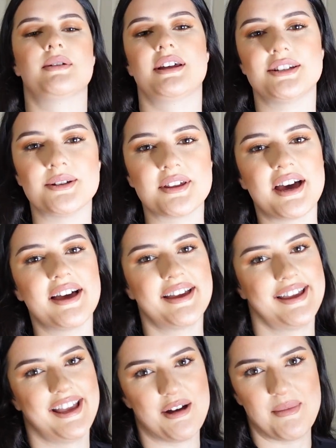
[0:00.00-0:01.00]
would I do that?
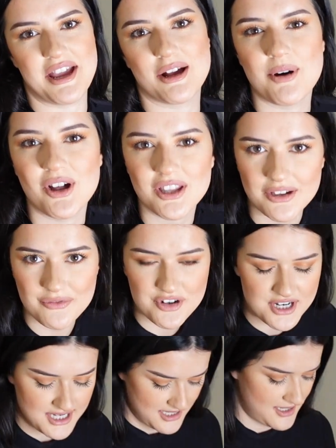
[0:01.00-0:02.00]
Get makeup all over
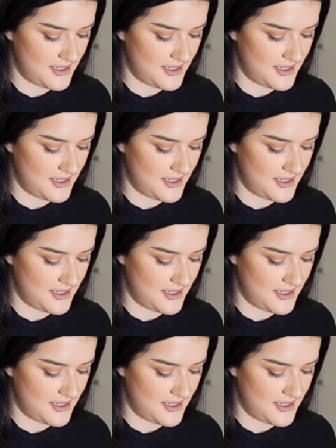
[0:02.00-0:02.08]
it.